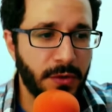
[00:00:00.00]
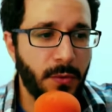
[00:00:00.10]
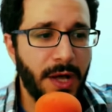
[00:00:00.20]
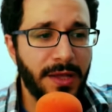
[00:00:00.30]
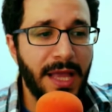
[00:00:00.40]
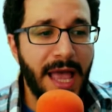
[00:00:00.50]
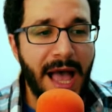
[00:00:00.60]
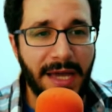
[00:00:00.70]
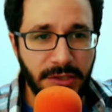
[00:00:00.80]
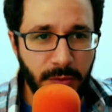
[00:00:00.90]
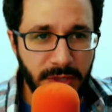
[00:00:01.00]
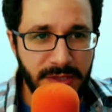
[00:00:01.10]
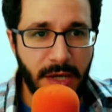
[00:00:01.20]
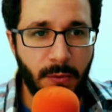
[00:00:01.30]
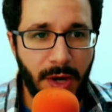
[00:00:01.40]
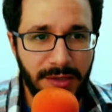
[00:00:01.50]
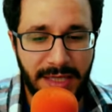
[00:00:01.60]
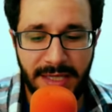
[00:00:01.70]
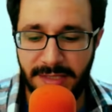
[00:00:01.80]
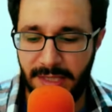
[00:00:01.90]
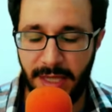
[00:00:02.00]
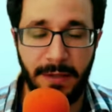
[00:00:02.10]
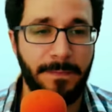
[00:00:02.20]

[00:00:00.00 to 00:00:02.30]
well. I do want to say one last thing.